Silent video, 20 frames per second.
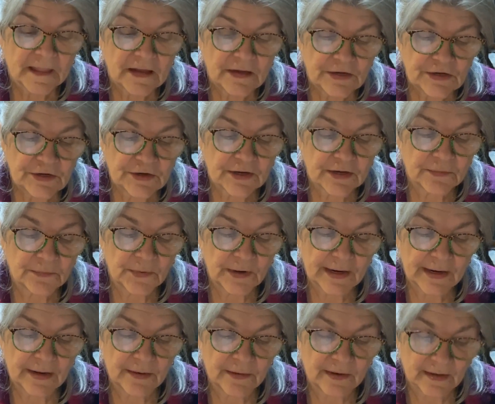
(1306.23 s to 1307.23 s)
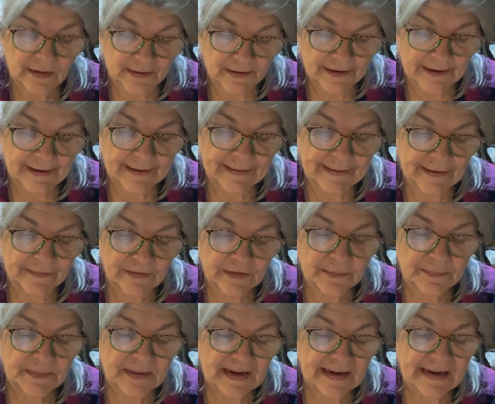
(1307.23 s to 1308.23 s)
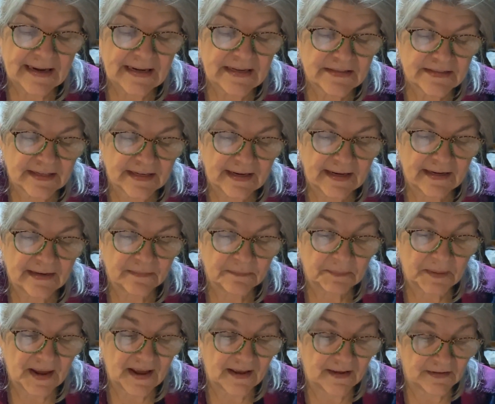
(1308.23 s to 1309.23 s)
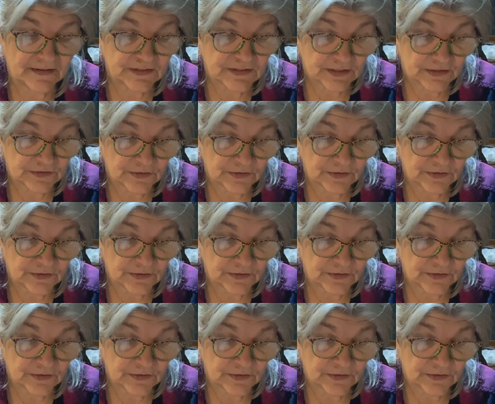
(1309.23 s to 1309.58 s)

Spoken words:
you can rely on the PEZ,